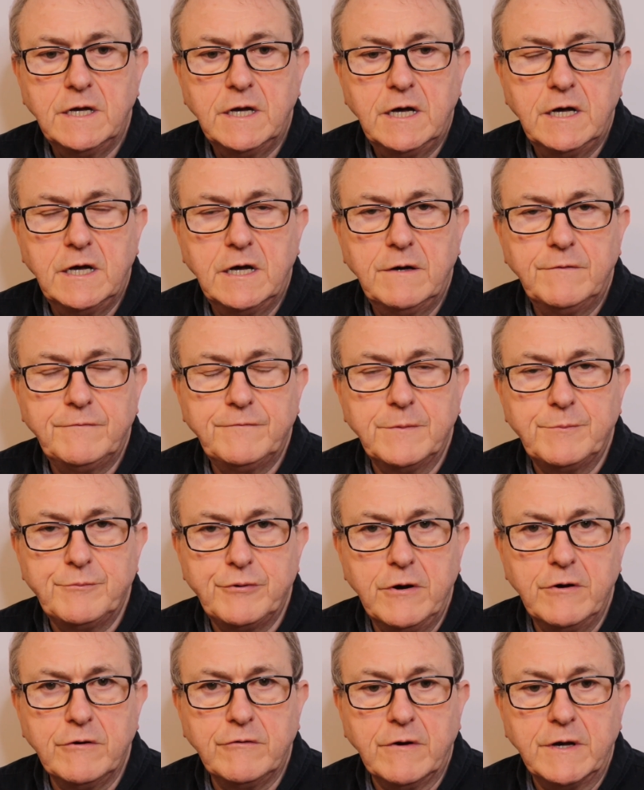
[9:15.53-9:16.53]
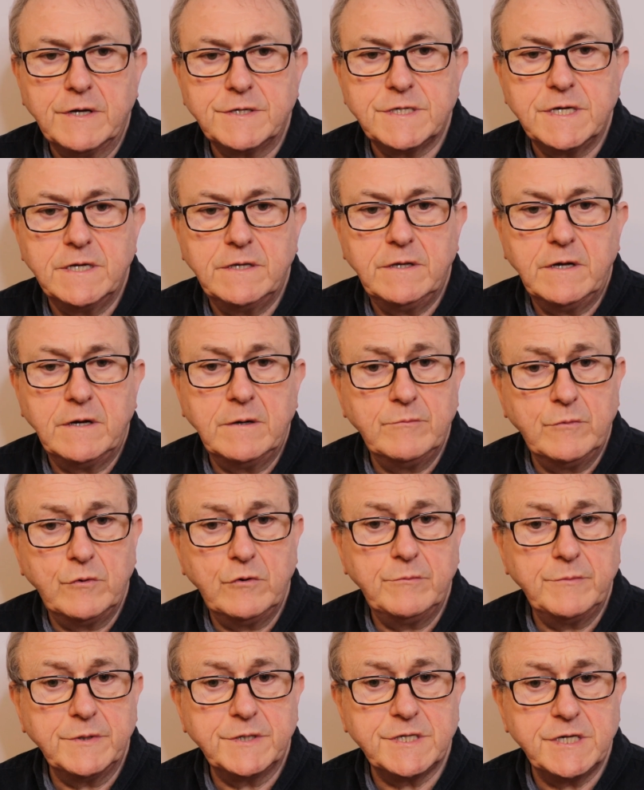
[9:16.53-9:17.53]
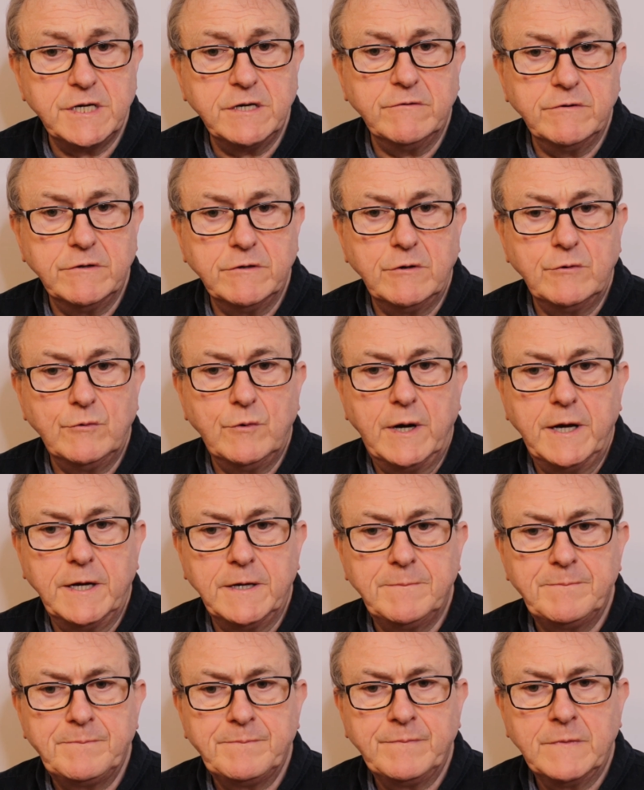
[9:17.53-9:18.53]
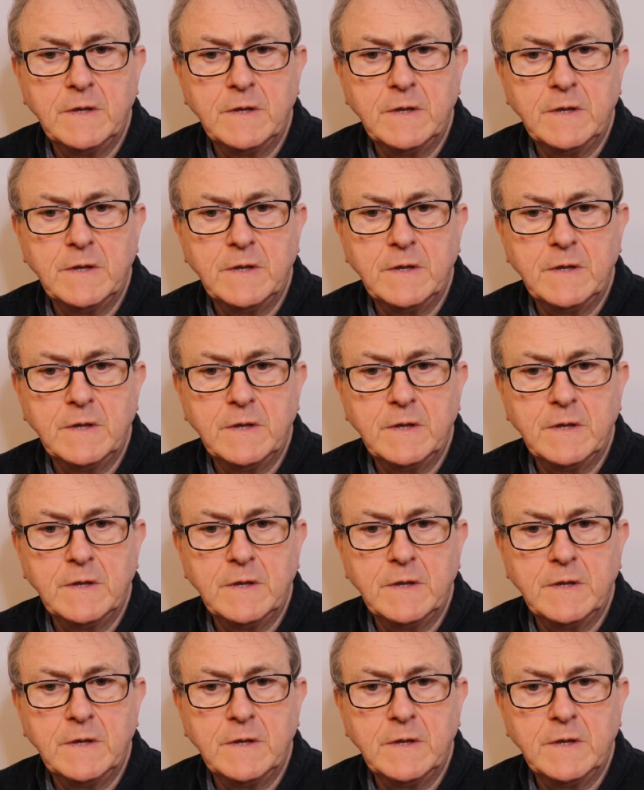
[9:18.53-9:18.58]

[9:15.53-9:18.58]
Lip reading: for progress in a more material way.